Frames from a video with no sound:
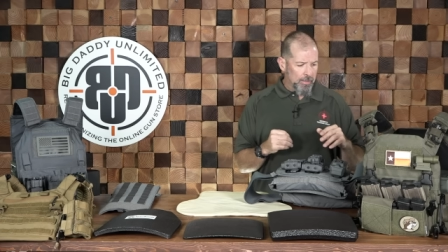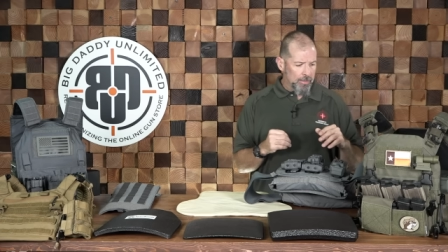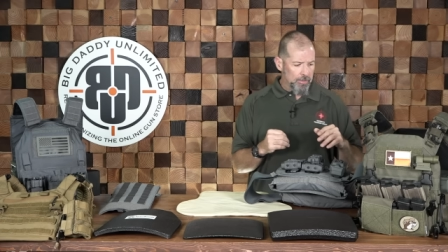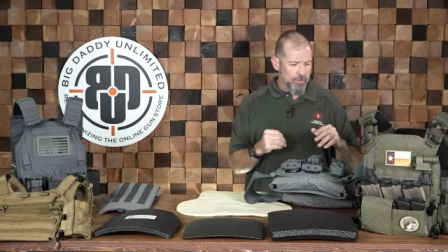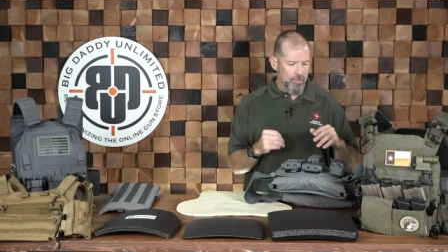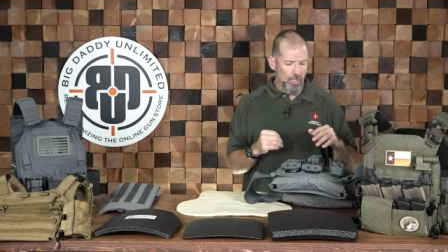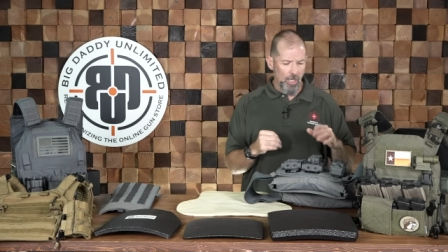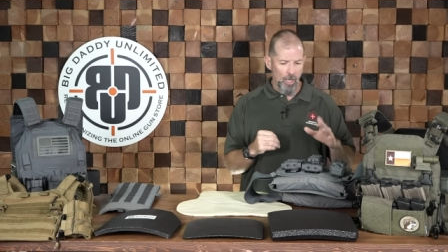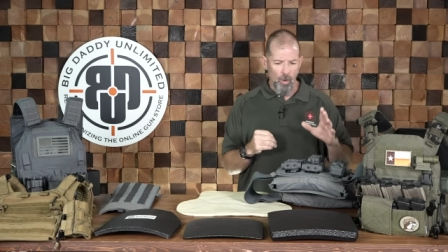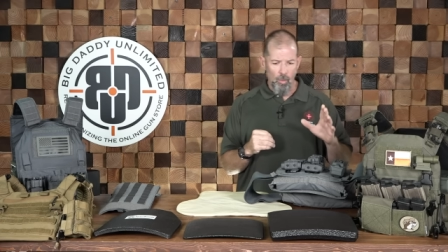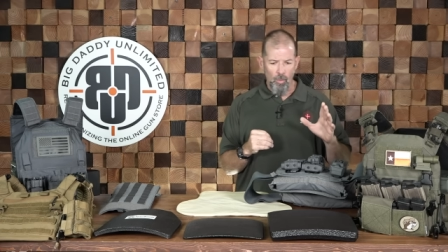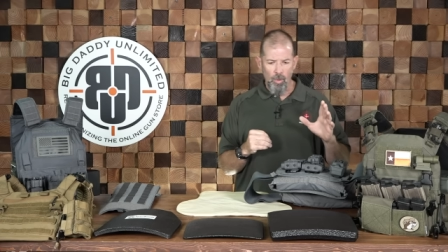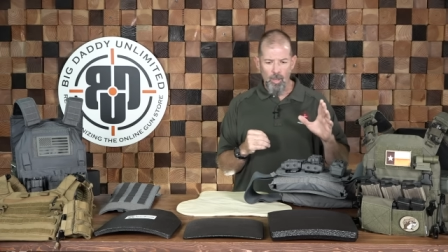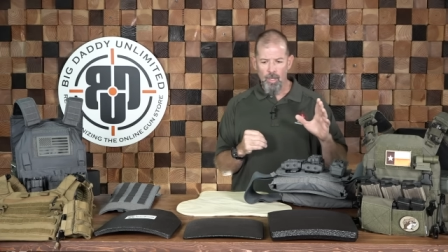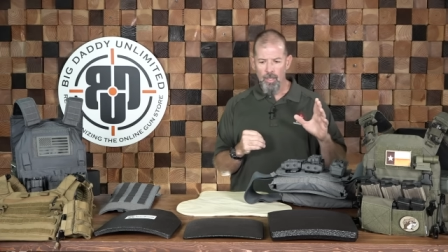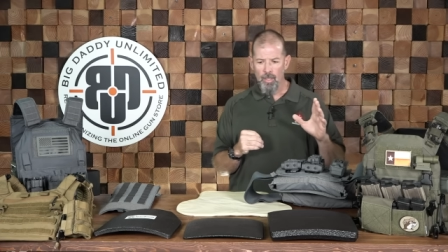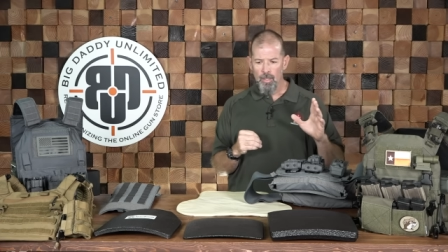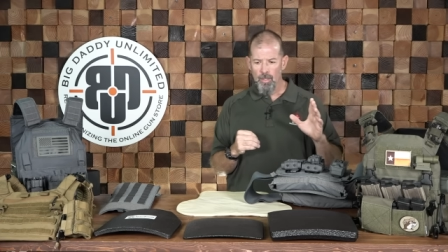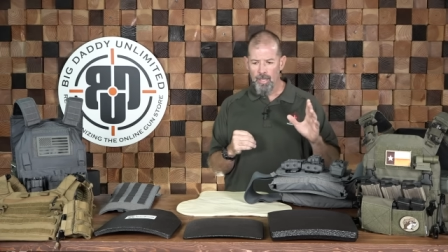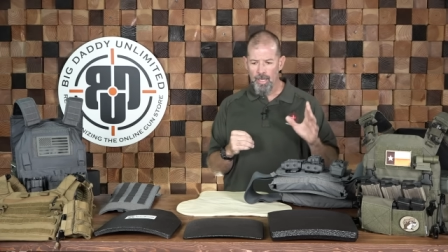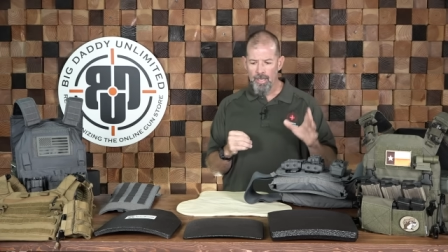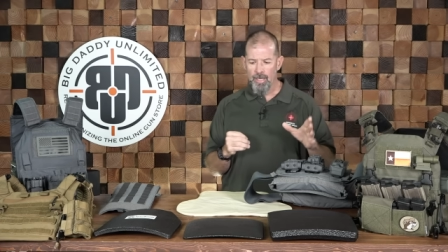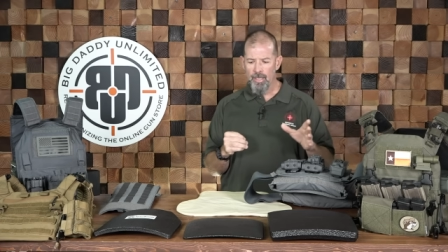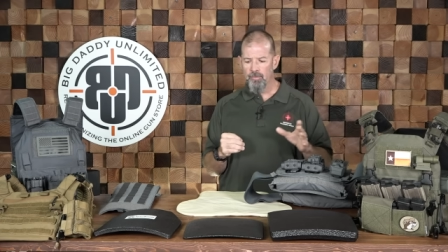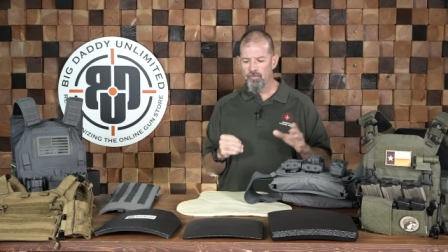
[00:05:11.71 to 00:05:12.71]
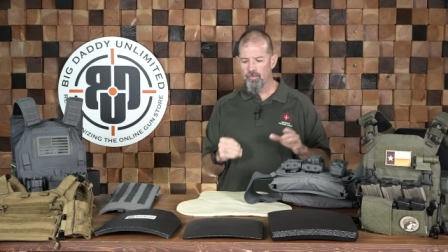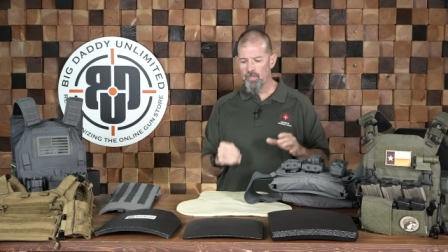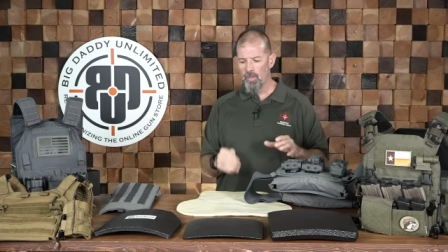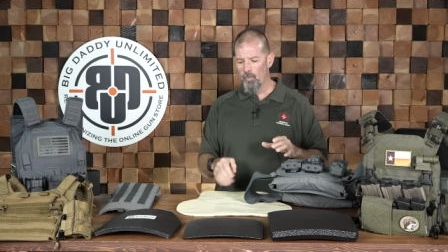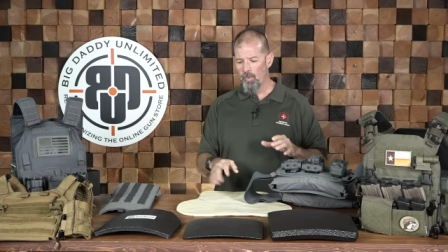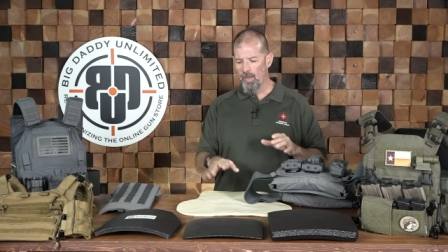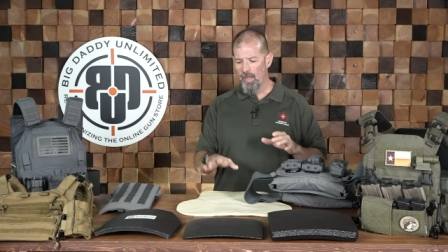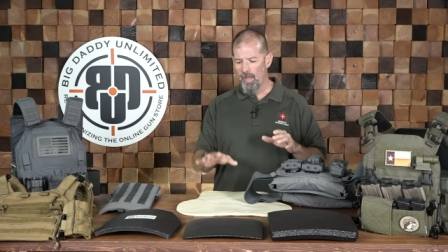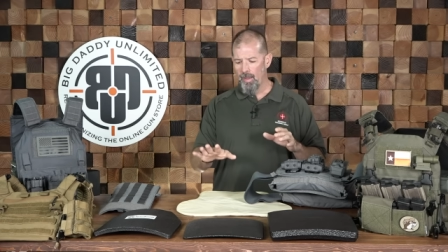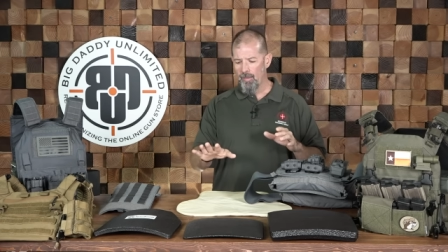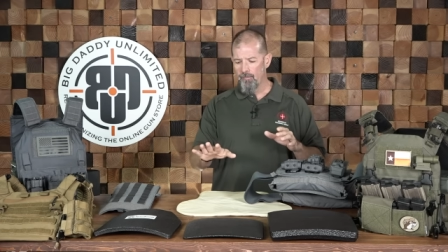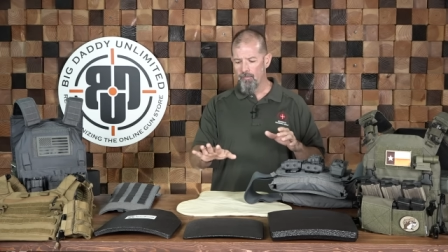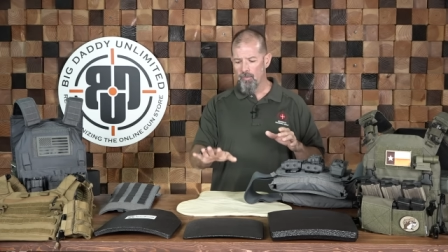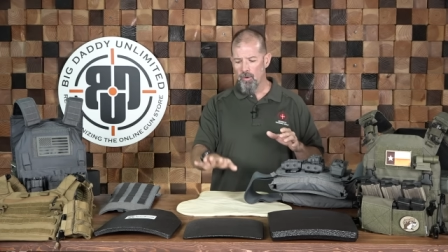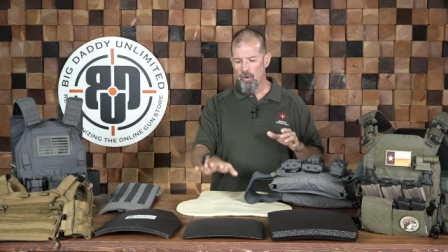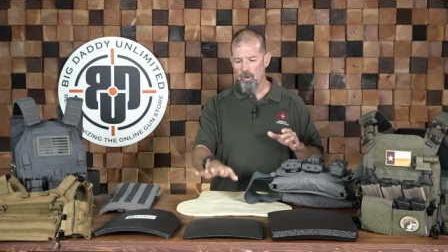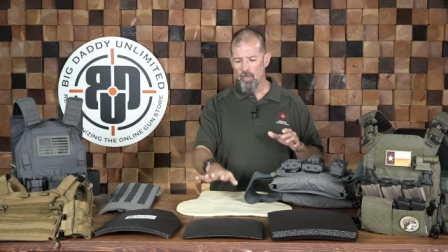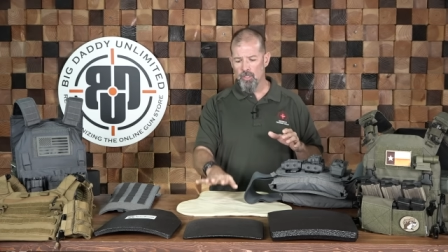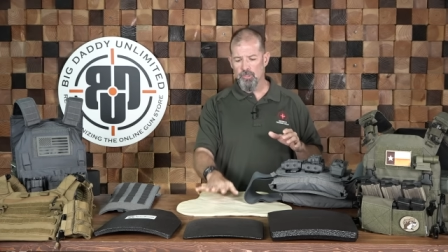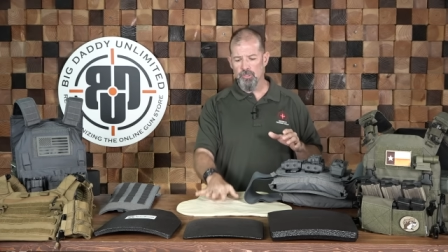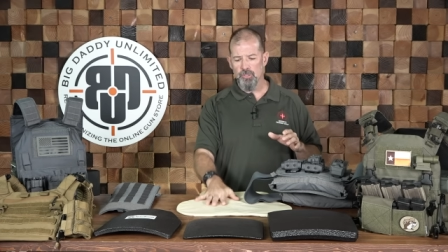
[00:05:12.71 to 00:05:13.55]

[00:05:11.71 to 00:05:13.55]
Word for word: So, like I said, we have our